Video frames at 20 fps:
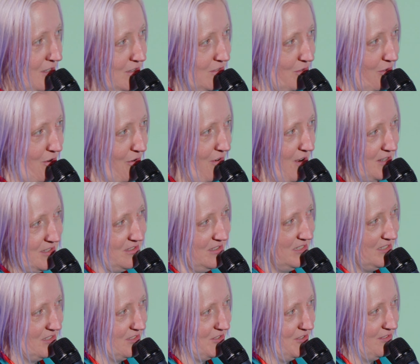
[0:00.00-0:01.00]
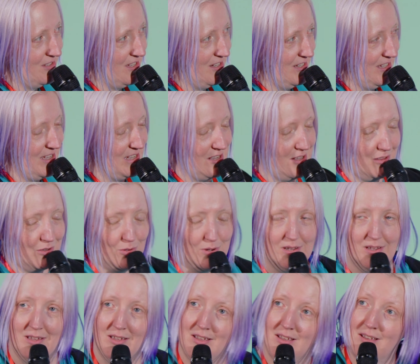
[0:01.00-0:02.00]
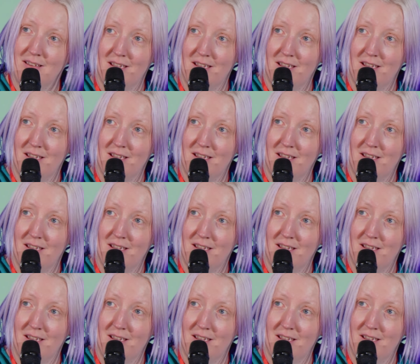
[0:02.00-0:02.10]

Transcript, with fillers: So, congratulations on that again, Chloe.